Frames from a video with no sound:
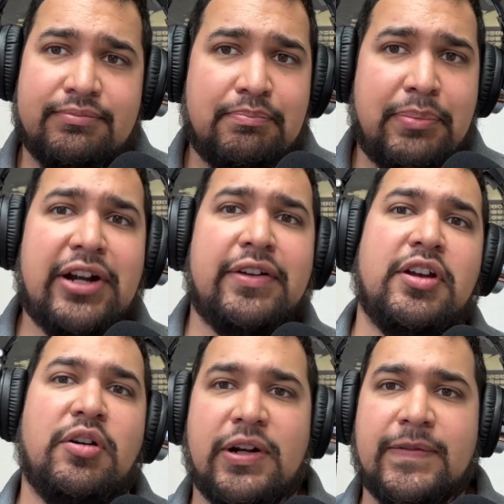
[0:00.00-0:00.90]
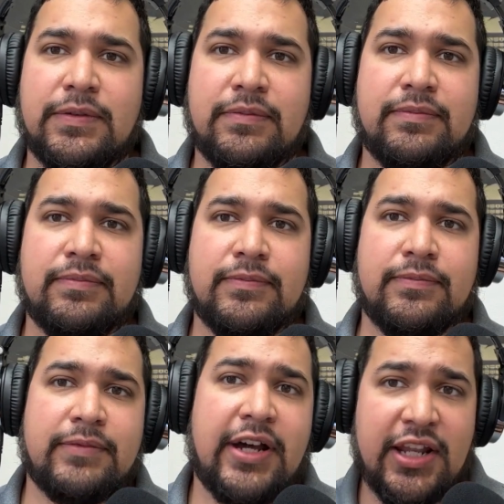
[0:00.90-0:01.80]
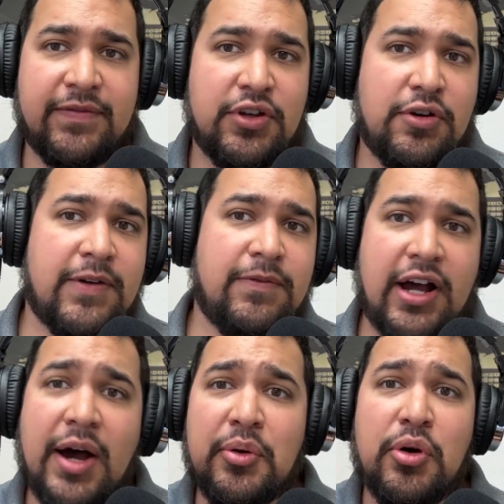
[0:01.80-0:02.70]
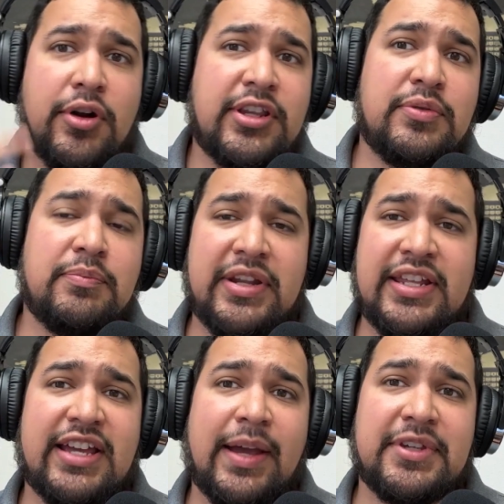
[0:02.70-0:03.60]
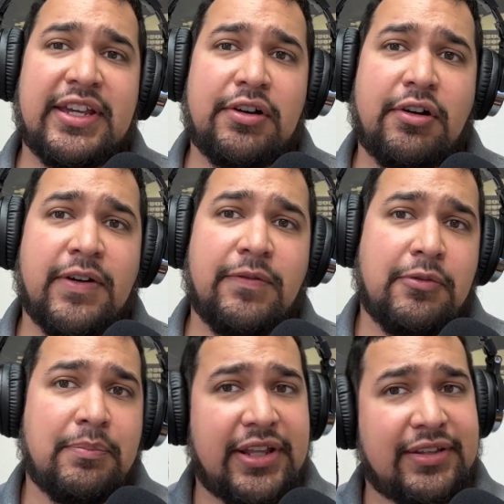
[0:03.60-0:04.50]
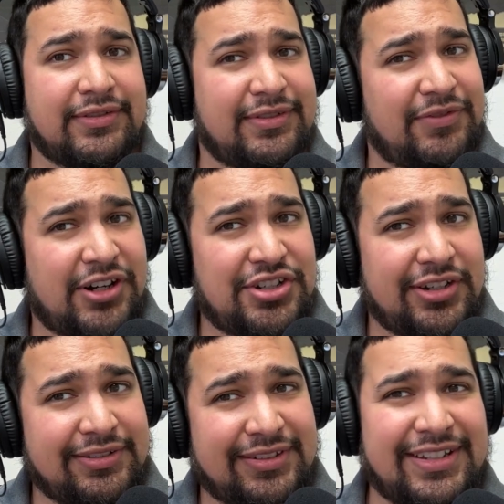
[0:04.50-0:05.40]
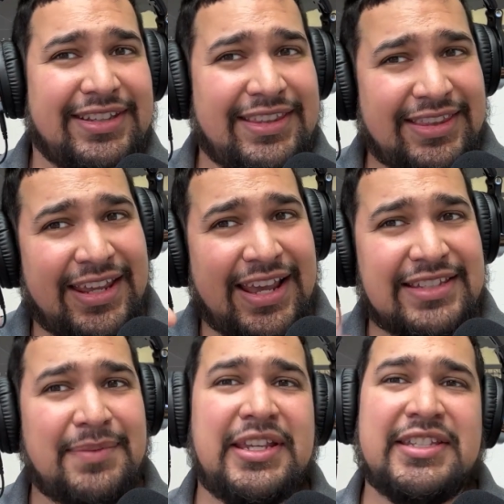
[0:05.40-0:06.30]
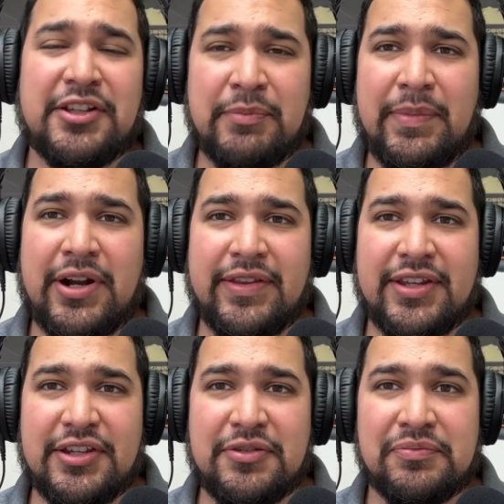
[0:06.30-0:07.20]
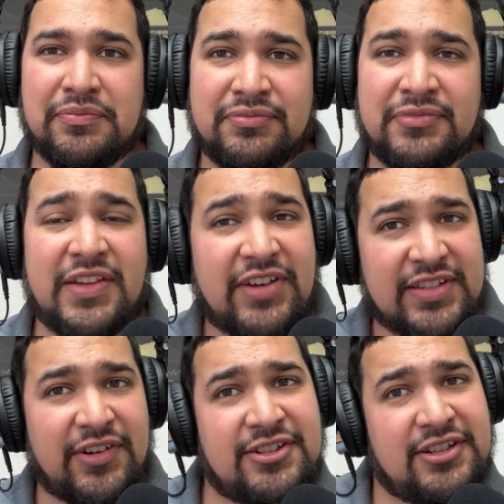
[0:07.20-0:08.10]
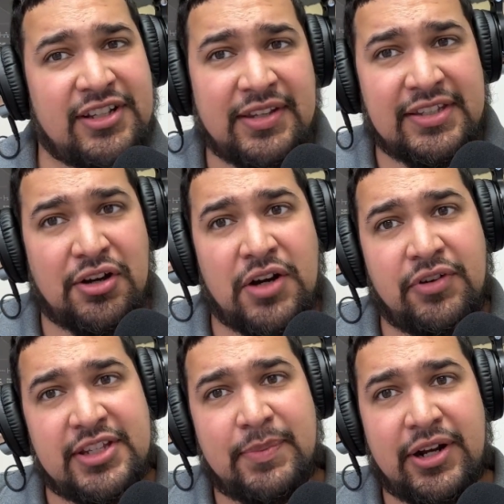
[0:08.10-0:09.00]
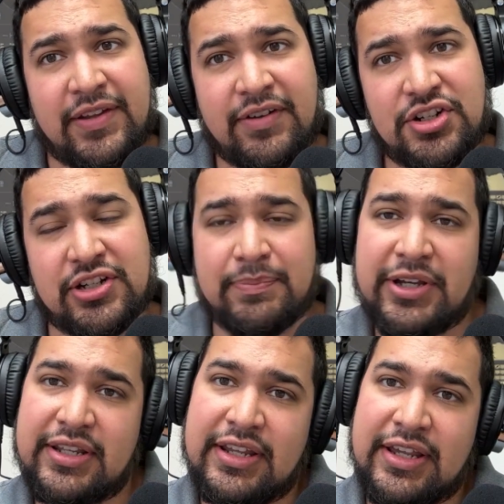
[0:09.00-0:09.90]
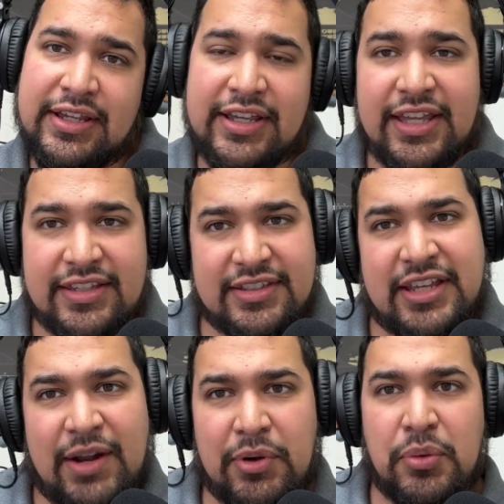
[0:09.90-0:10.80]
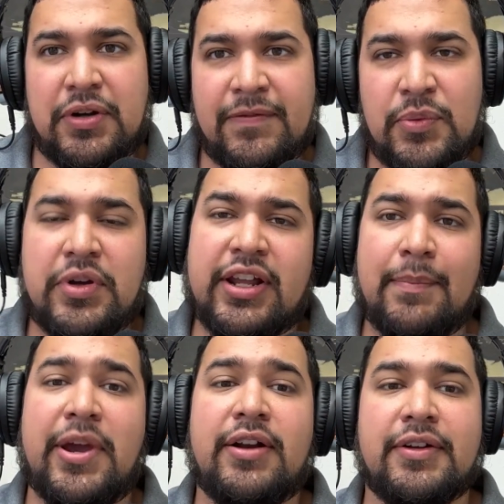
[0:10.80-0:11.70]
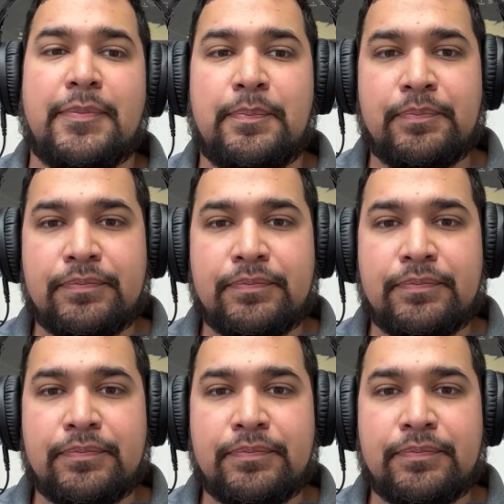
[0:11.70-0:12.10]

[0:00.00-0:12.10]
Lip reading: better than Carnival. I love you, Carnival. I'll go on you many times again, Carnival. But Virgin, they got some things a little bit better than you. And vice versa. There's some things Carnival does better than Virgin. But again, this is kind of what I'm going to review. We can compare them